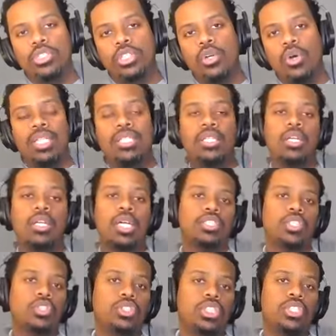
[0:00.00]
So I
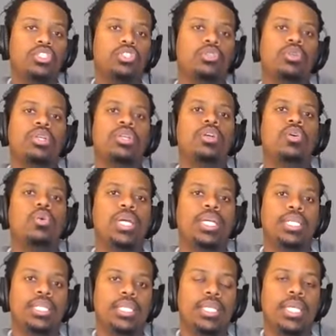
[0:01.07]
told you a story
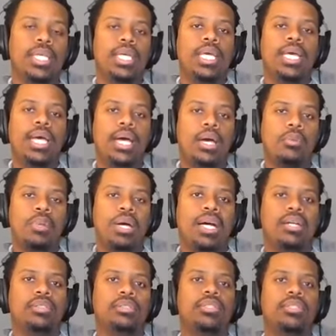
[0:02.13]
quickly
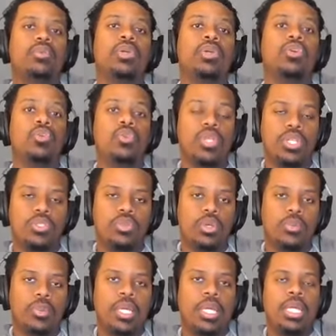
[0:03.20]
about the recruiting trip.